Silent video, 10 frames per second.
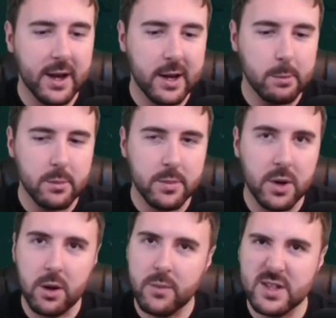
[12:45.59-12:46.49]
Um,
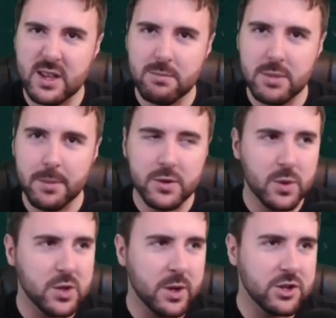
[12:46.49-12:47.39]
but obviously, Blood Bowl
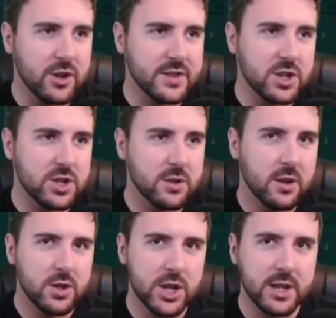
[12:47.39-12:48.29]
2020
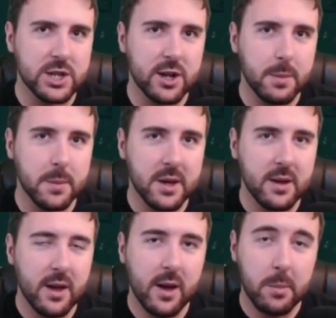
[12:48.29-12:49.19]
transition changed that up a
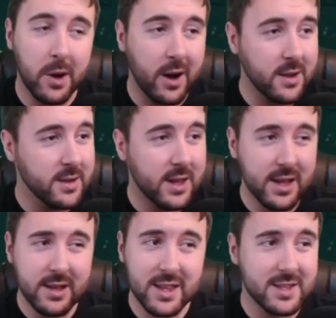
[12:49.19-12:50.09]
bit, but
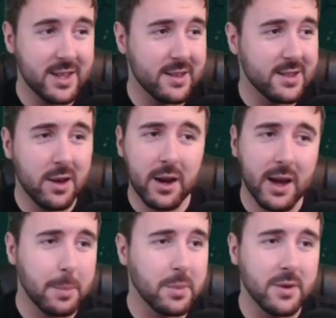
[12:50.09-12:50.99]
this is
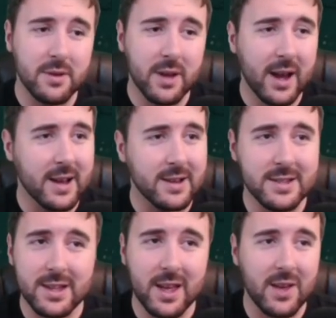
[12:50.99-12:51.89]
gonna happen
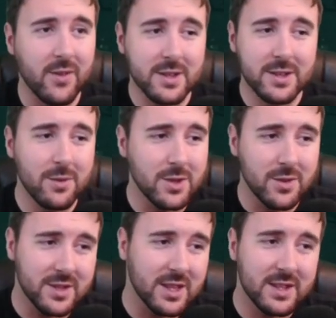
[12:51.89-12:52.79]
and if I don't
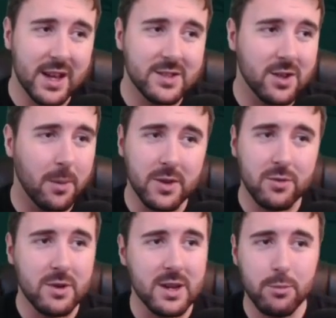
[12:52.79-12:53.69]
use these heads I'll be
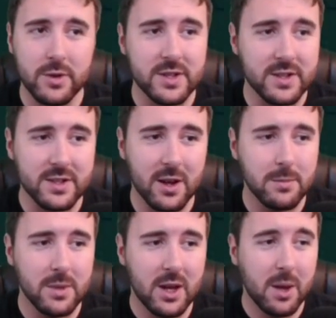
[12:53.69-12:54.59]
3D printing
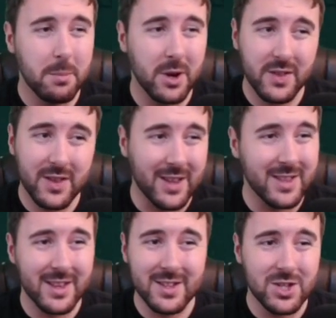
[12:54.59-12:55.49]
some but I
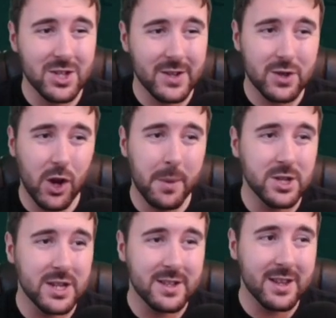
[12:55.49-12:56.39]
think this is just so
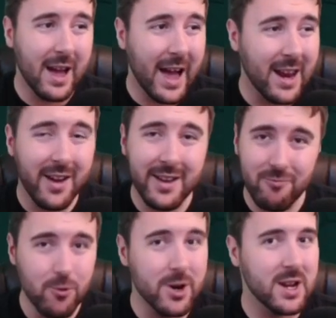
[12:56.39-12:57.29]
much easier and I
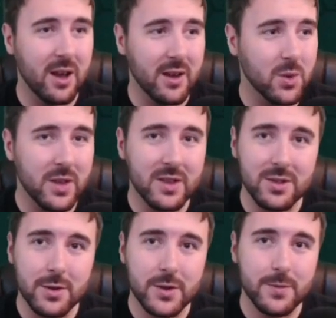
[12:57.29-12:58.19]
really like the way this